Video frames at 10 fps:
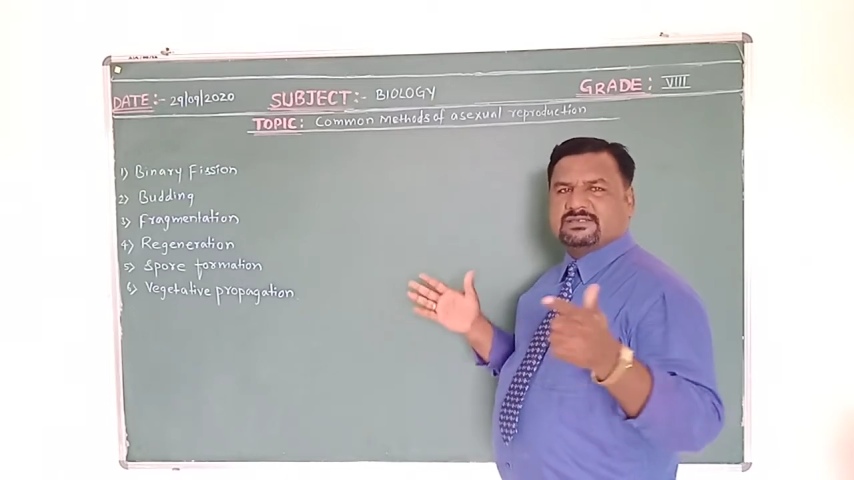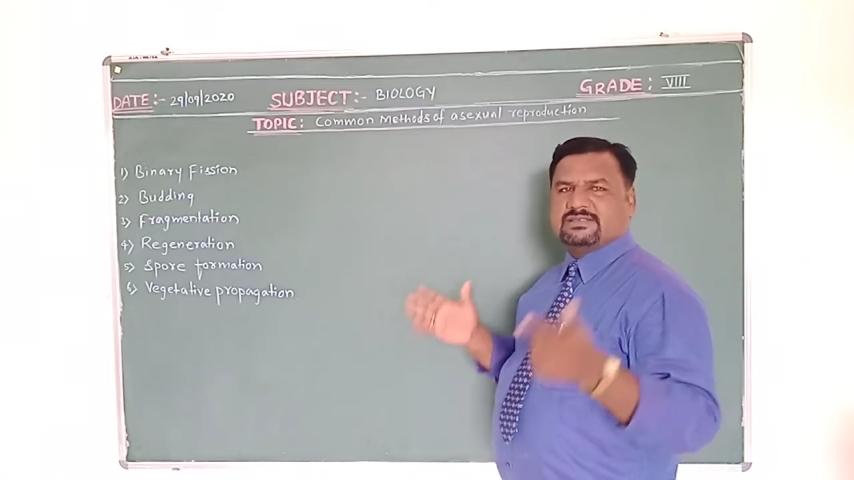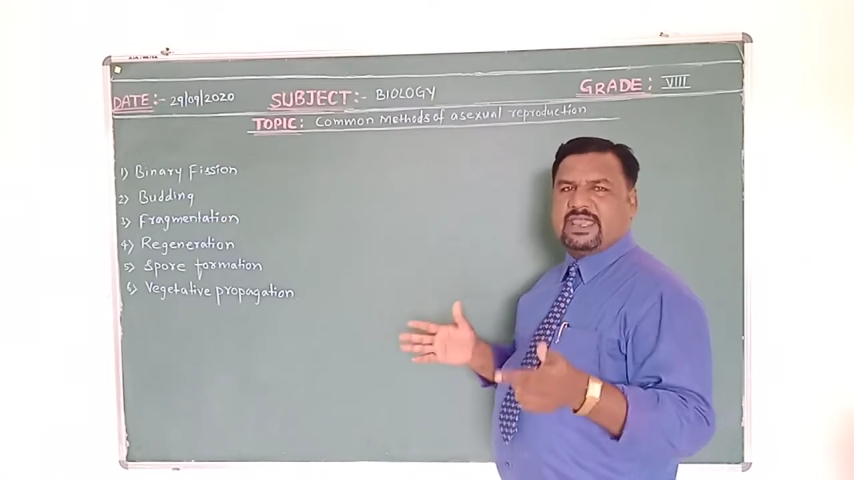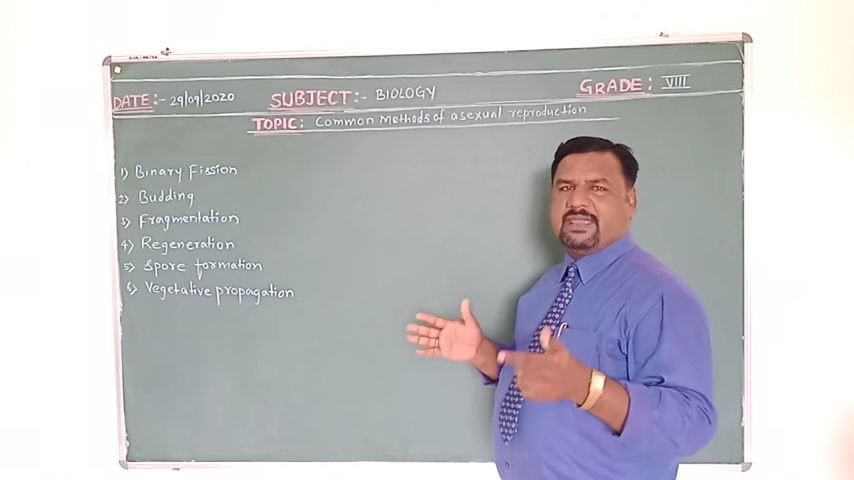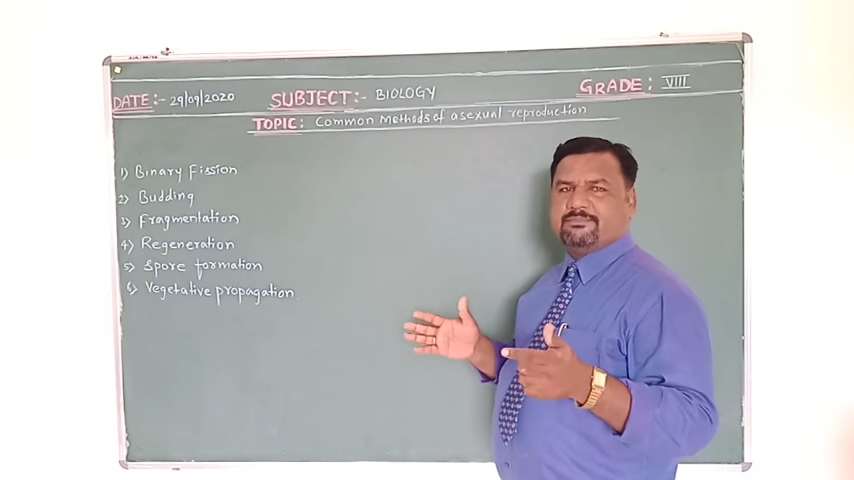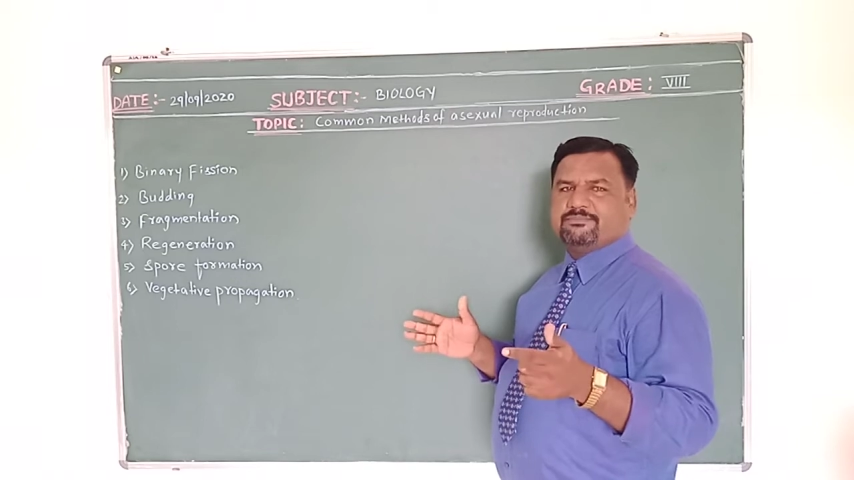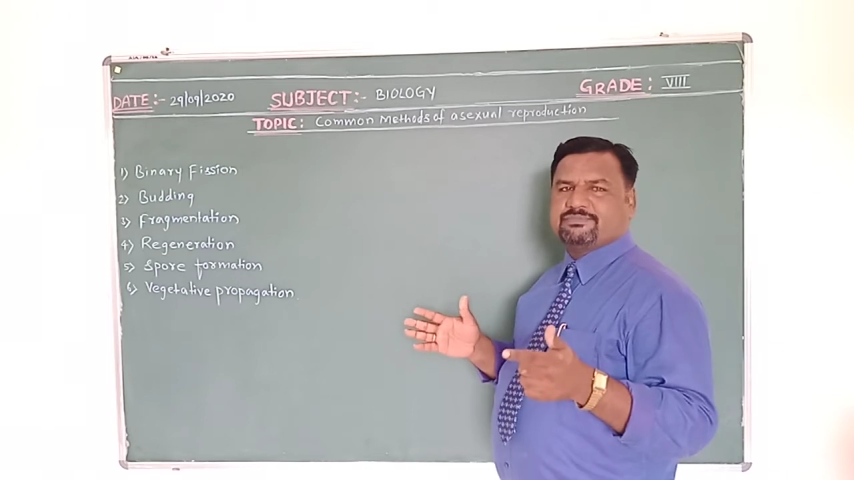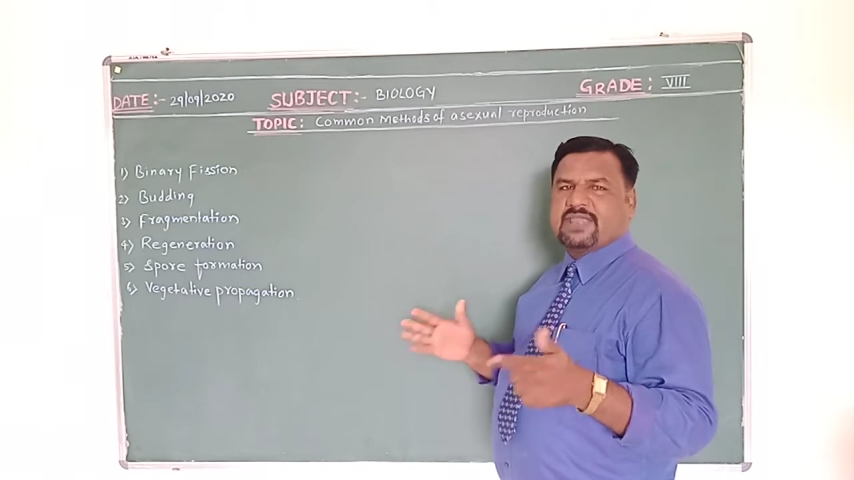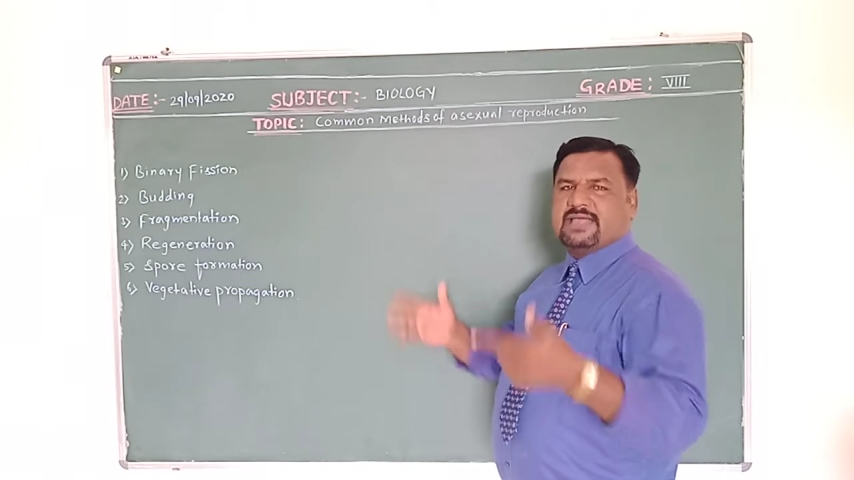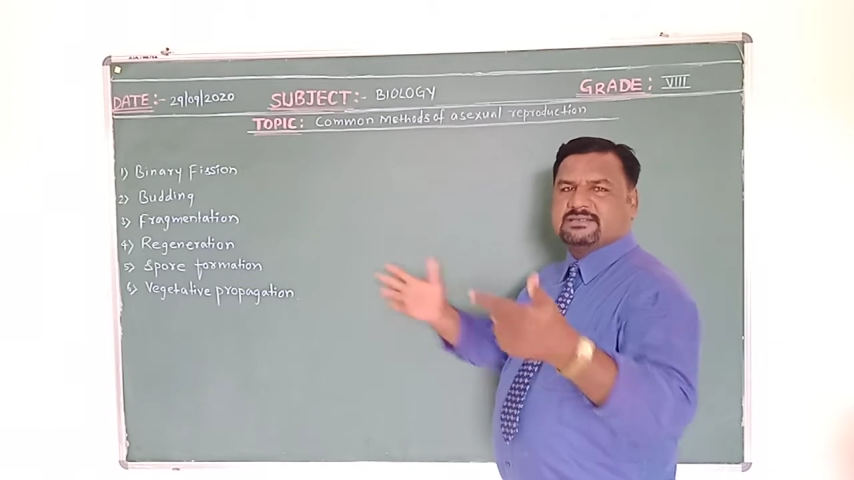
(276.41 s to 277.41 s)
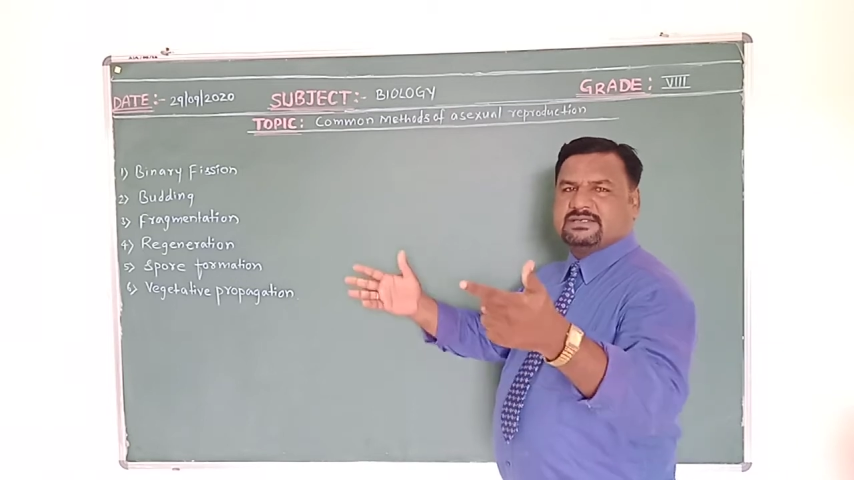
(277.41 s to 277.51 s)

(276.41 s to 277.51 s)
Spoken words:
same as